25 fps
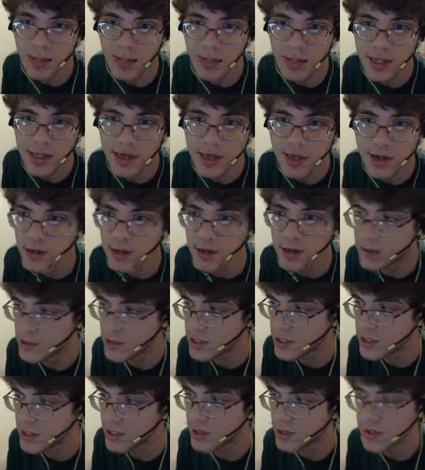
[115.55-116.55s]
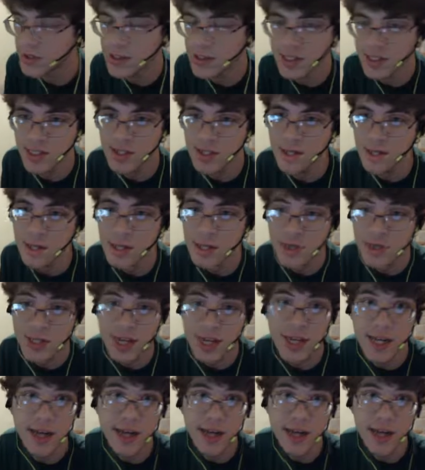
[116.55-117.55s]
here in particular is the most
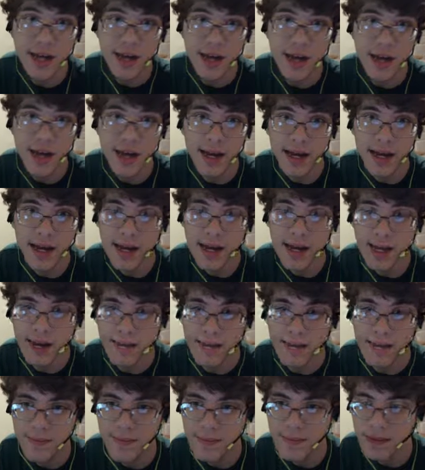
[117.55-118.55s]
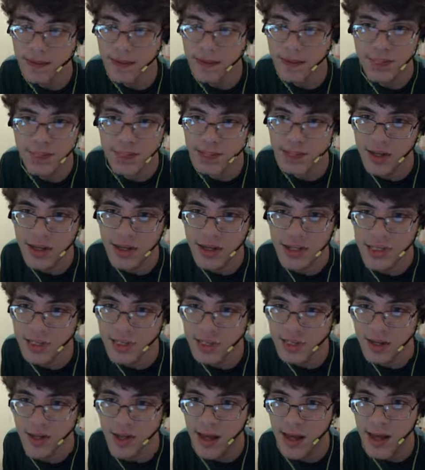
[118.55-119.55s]
handy thing I see on this thing,